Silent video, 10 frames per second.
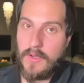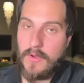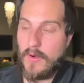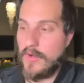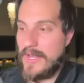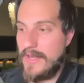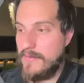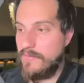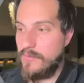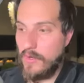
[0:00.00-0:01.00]
are
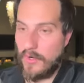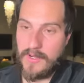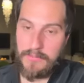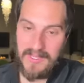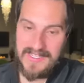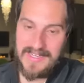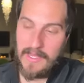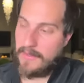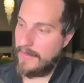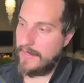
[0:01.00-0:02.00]
in a place
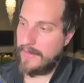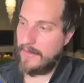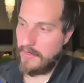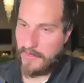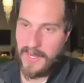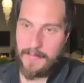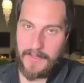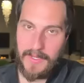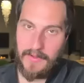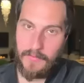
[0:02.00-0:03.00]
now that, like, crap,
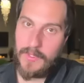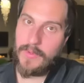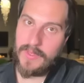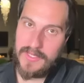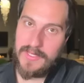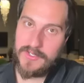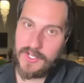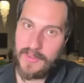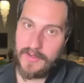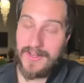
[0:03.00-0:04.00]
man, we really need each
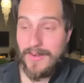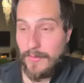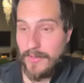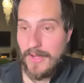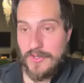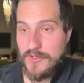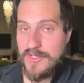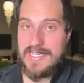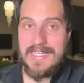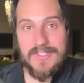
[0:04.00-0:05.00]
other. And when
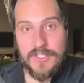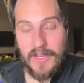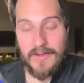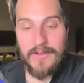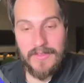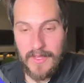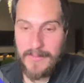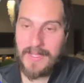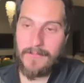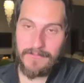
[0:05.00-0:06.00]
countries need each other, they
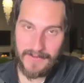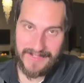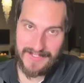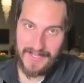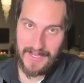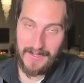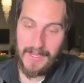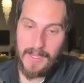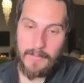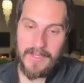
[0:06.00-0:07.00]
become friends again.
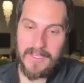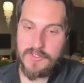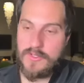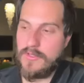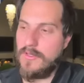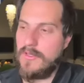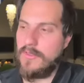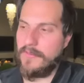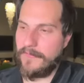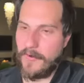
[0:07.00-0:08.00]
Because
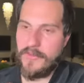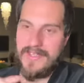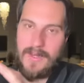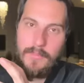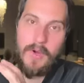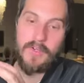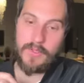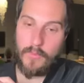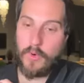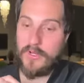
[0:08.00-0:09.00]
the further they get apart,
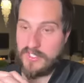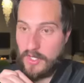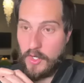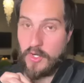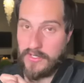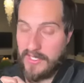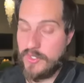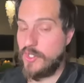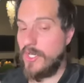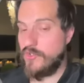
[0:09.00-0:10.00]
the more it's going to hurt
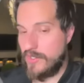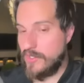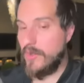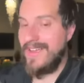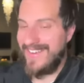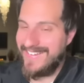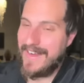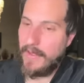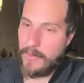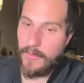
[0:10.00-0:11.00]
each country. So
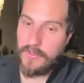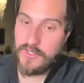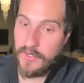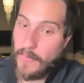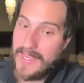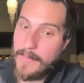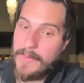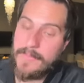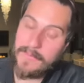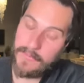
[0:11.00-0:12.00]
now they're both starting to wake up
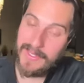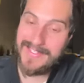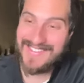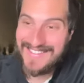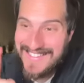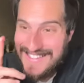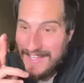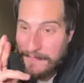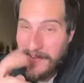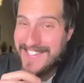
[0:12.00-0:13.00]
and realize, let's
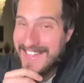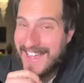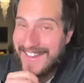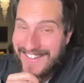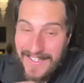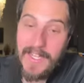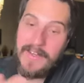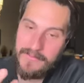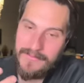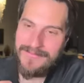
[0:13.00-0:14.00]
get friends again.
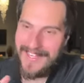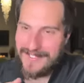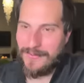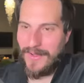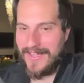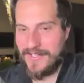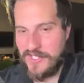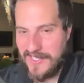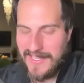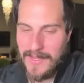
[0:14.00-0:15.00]
And that's why
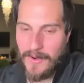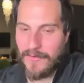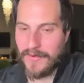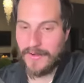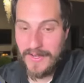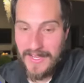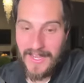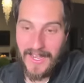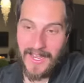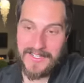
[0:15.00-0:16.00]
Xi came over
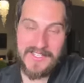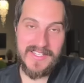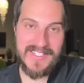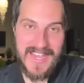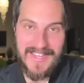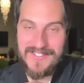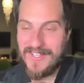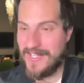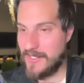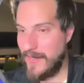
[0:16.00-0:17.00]
to the States,
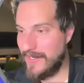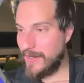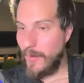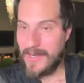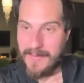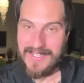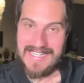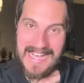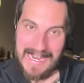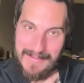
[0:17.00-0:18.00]
spent quite a bit of
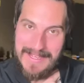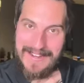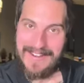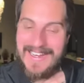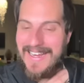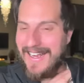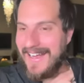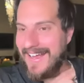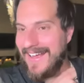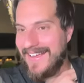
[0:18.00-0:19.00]
time here,
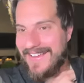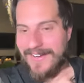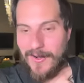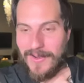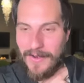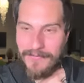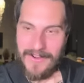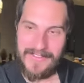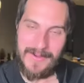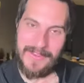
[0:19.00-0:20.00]
you know, got
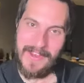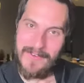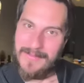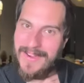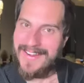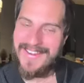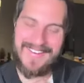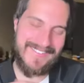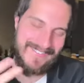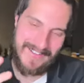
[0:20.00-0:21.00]
friendly with everybody.
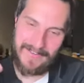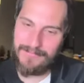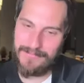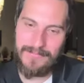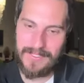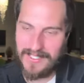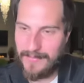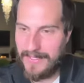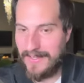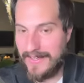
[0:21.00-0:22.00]
And believe
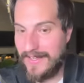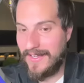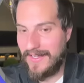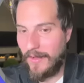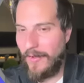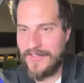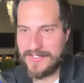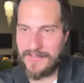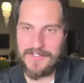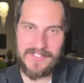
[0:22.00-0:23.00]
me, like, all that
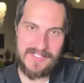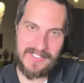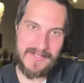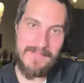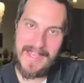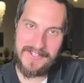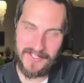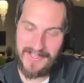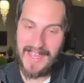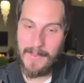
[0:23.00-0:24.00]
stuff doesn't just
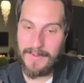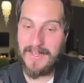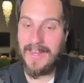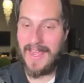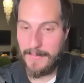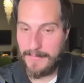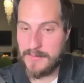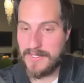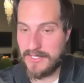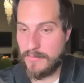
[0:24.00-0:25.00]
magically happen. It happens
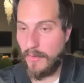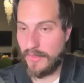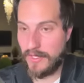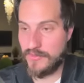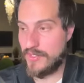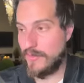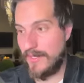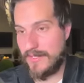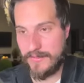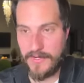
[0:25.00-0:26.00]
because both countries
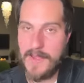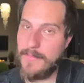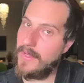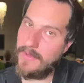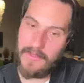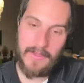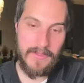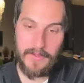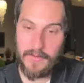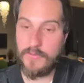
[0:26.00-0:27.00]
realize, crap, man,
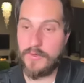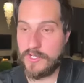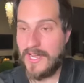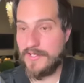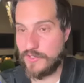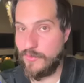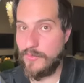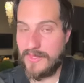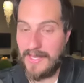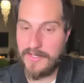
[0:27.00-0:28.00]
we're kind of
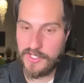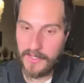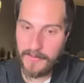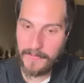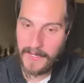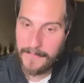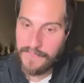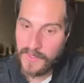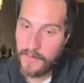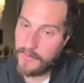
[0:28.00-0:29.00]
screwed without each other, okay?
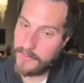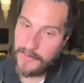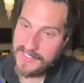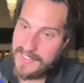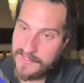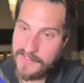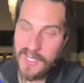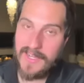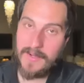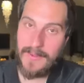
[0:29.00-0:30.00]
The U.S. needs
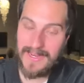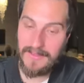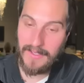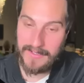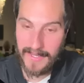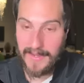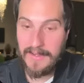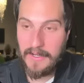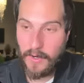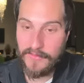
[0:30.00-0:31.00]
China to buy a lot of debt
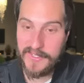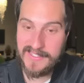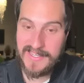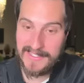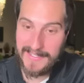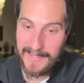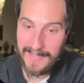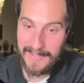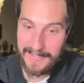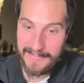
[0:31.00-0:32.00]
over this next
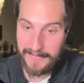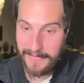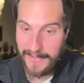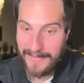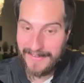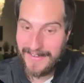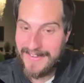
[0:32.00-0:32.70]
decade, I can tell you that, okay?